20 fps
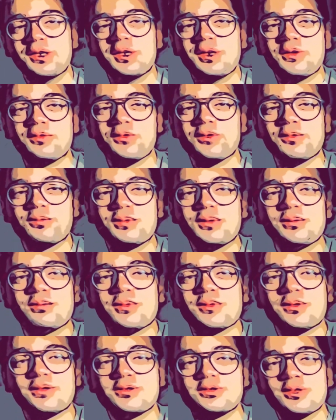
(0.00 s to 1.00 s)
for
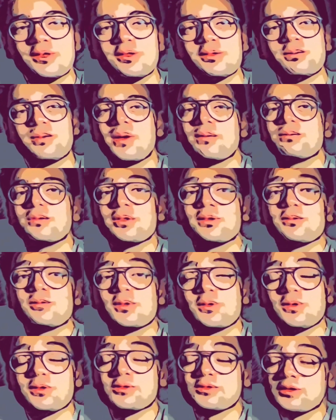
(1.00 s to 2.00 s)
people in general public,
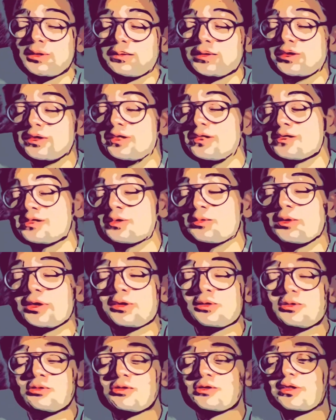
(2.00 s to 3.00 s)
because I mean he is the one
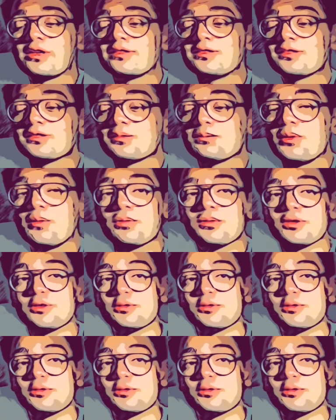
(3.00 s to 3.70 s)
who is writing the popular